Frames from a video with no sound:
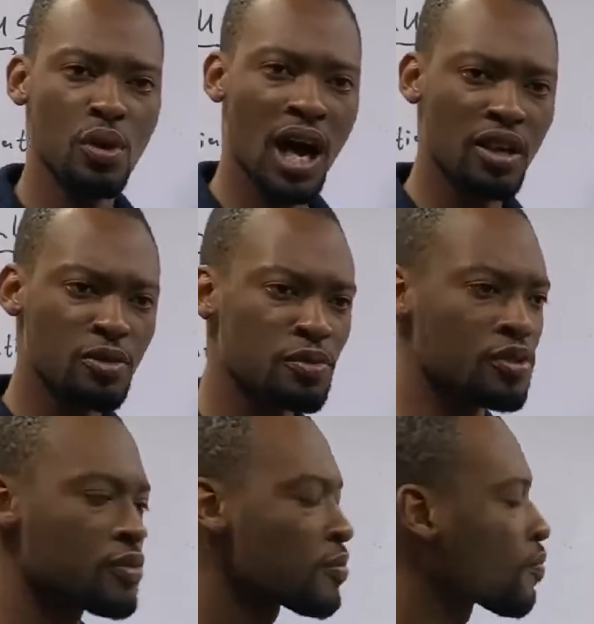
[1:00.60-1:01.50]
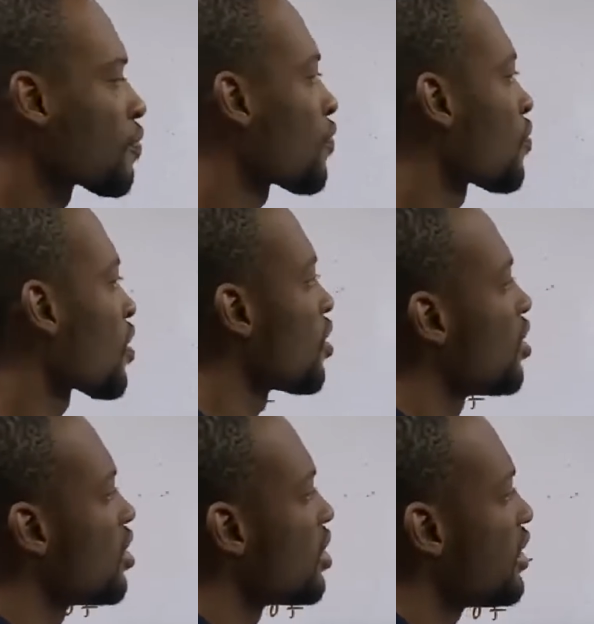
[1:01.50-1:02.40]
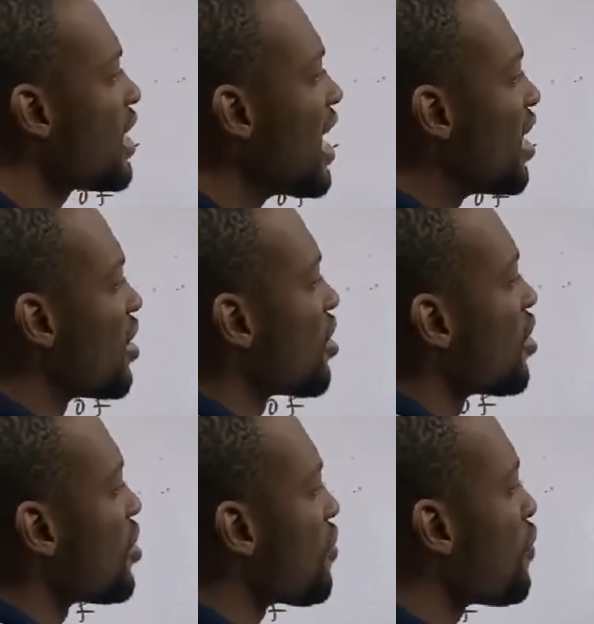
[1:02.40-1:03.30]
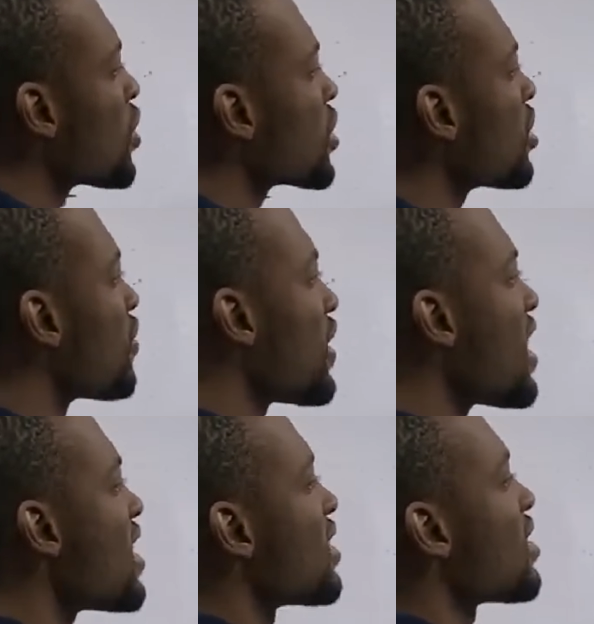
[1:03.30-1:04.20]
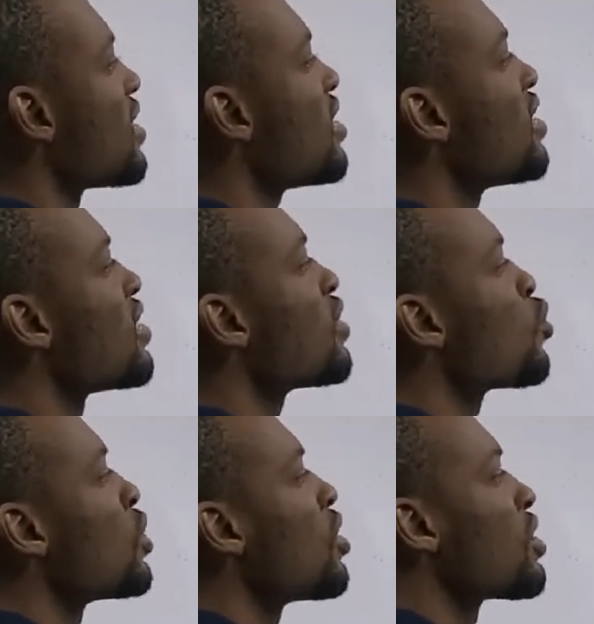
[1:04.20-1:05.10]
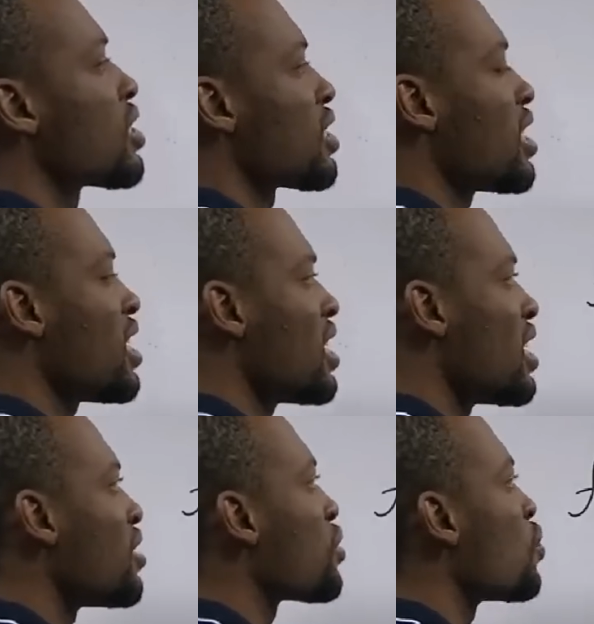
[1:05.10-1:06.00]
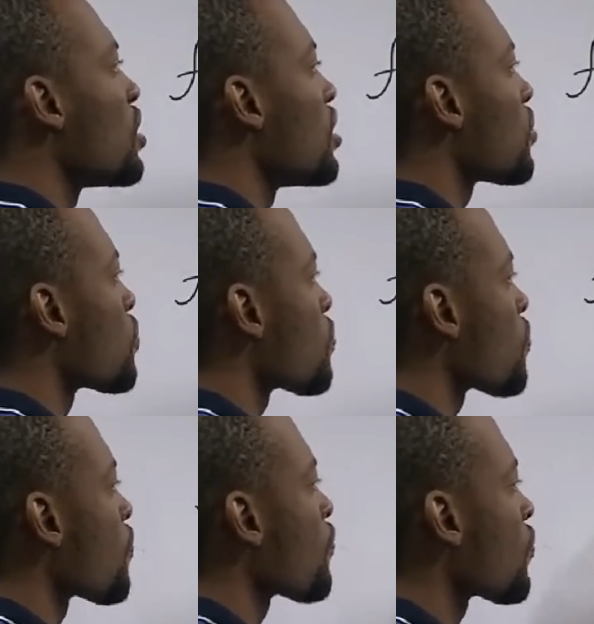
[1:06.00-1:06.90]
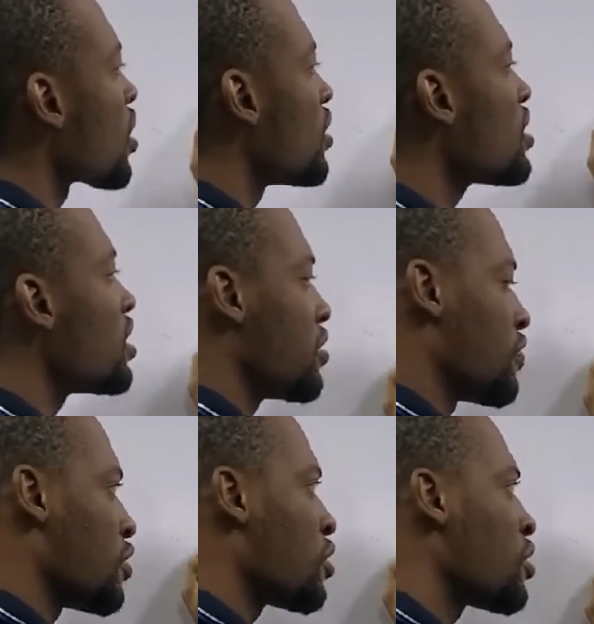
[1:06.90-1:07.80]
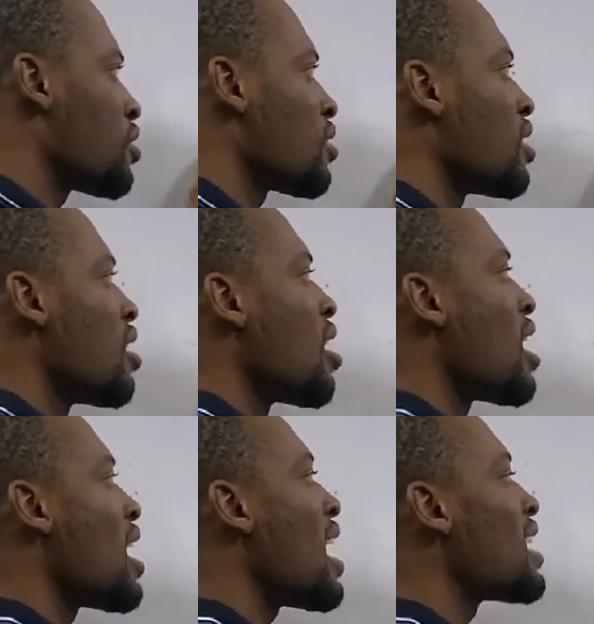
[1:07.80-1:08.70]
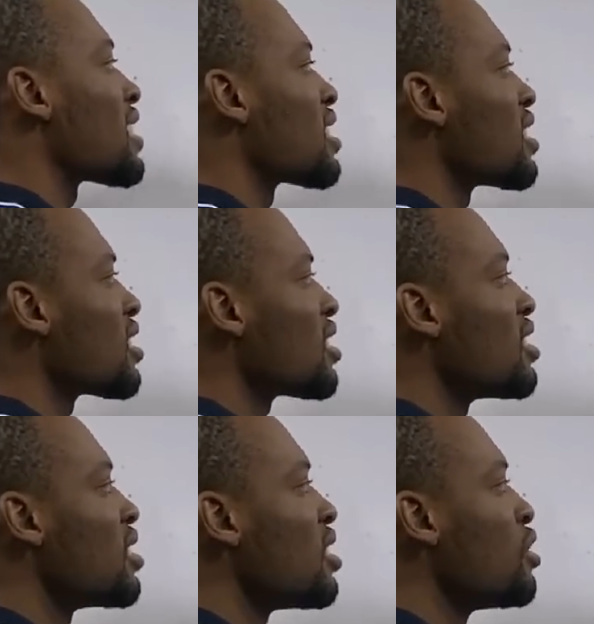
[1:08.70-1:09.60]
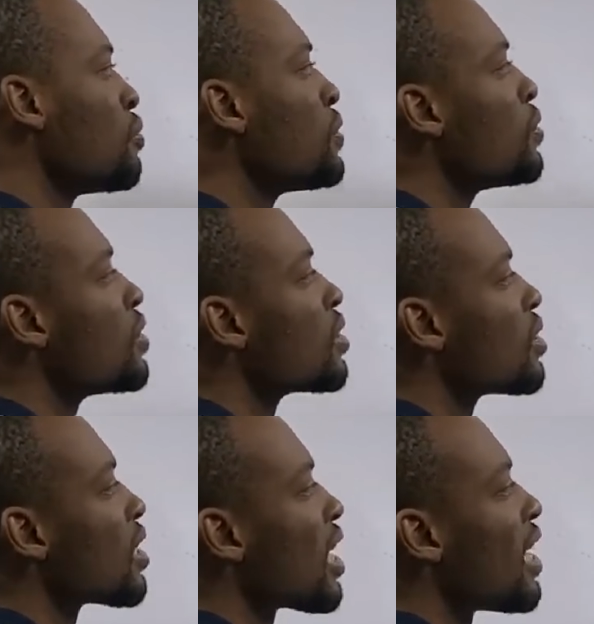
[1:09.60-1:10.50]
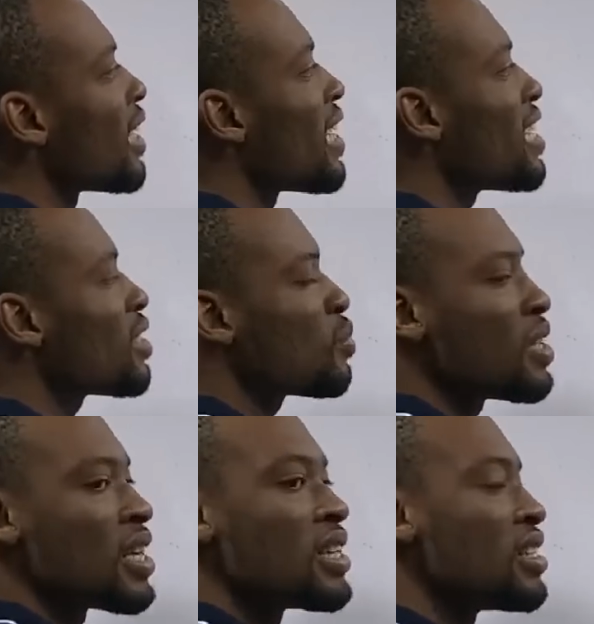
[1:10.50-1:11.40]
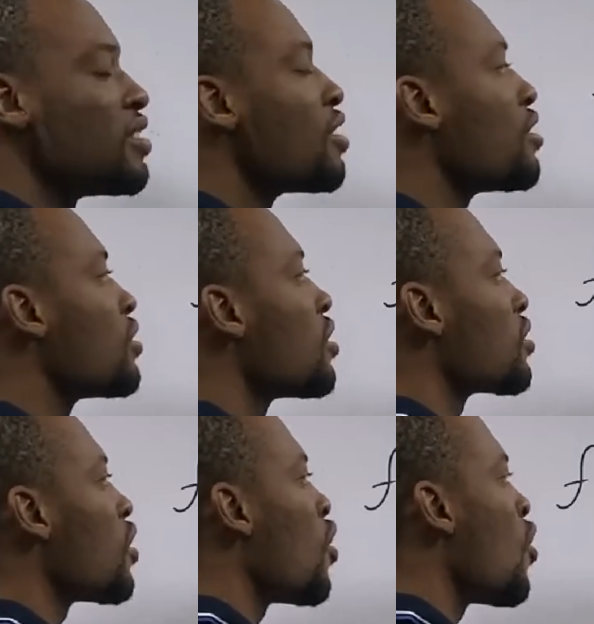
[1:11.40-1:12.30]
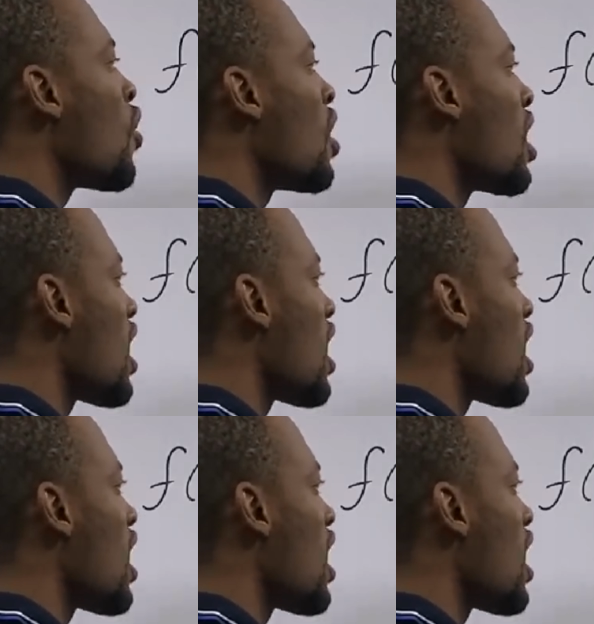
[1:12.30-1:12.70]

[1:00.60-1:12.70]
to output. Here, function of s is equals s squared. This is the function, s is the input, and s squared is the result or